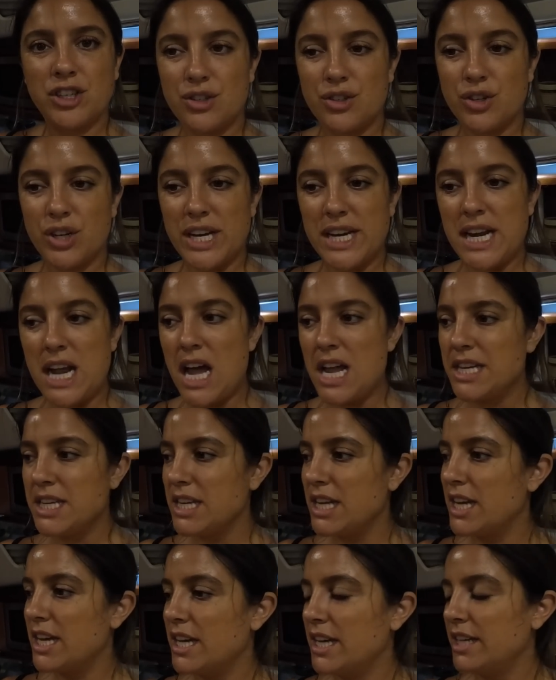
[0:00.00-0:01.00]
green
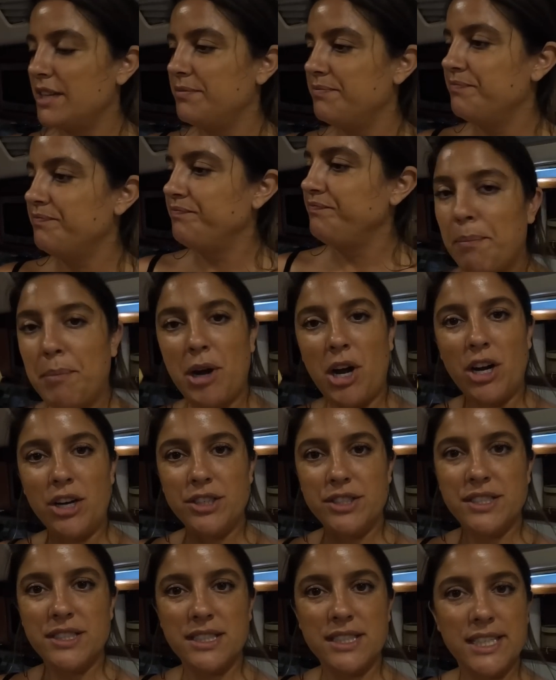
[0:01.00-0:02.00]
onion,
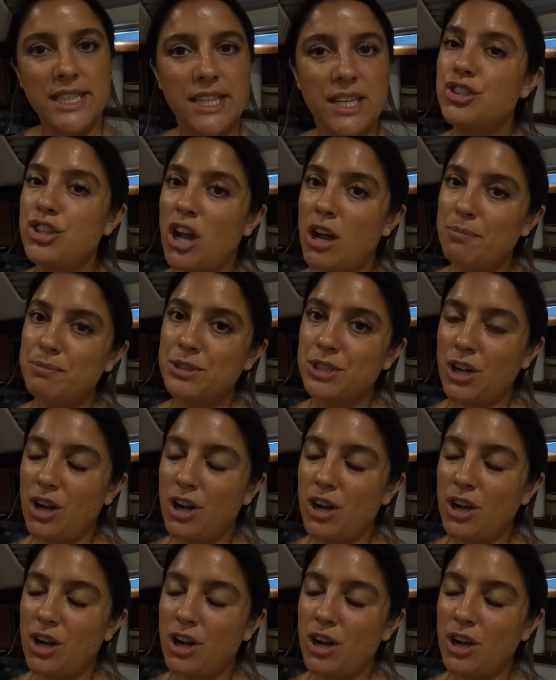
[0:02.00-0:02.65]
parsley, chopped